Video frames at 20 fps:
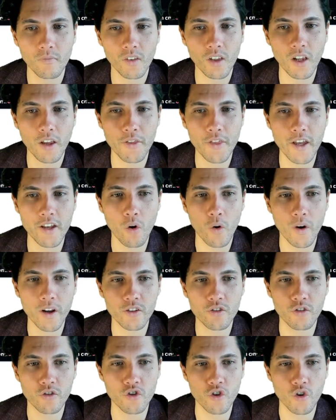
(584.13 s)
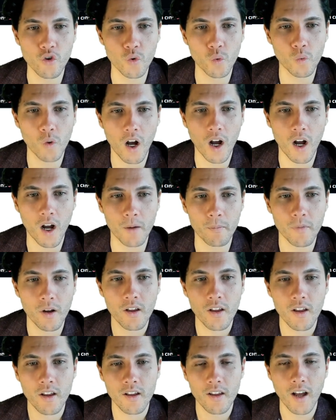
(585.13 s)
they're going to do
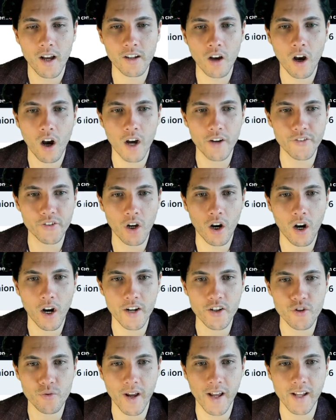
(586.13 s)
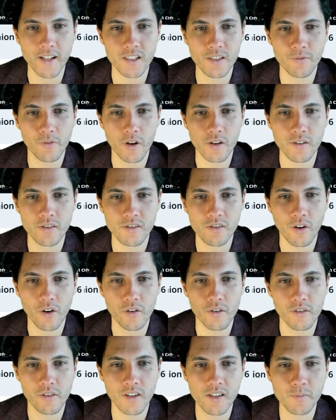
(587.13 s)
a card-to-card transfer.
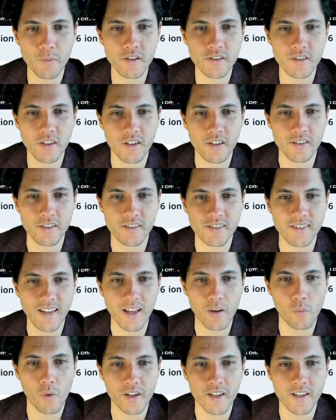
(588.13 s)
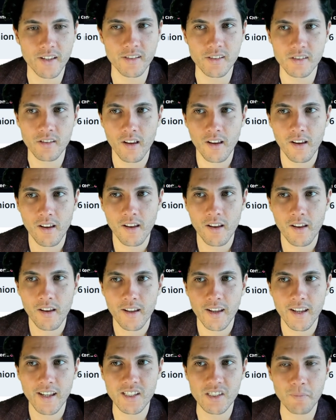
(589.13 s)
So this person doesn't say what his
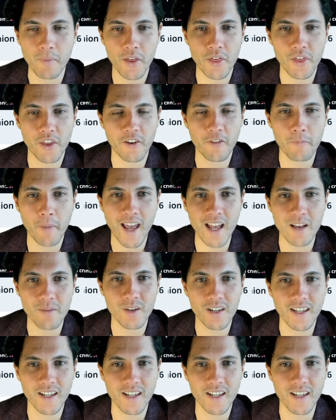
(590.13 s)
method of payment